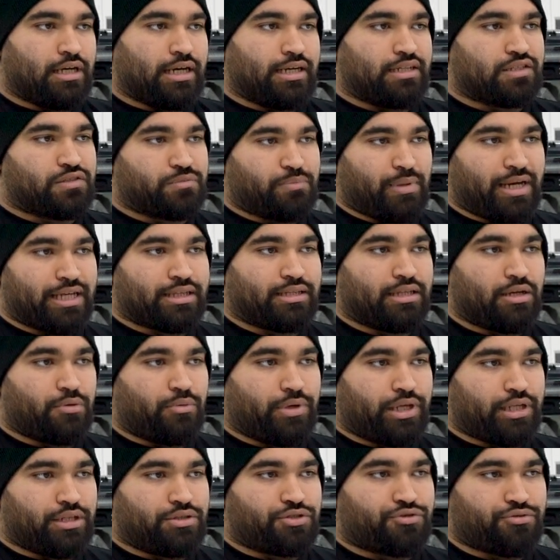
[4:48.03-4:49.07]
at a spec that
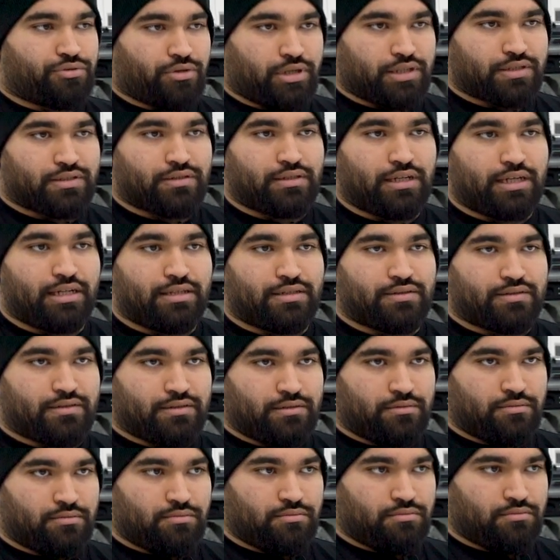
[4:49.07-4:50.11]
we can trust that
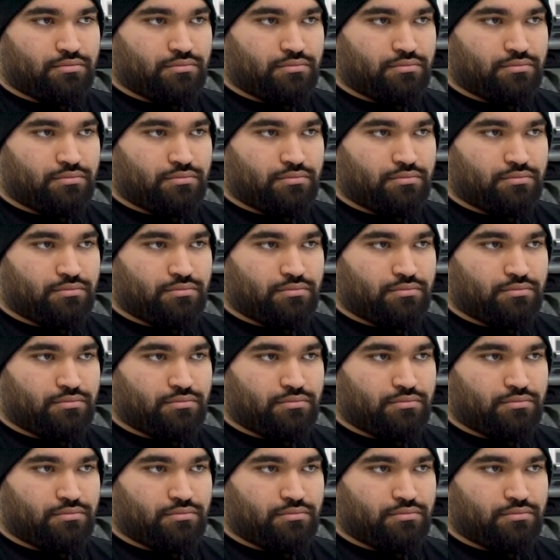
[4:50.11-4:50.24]
it's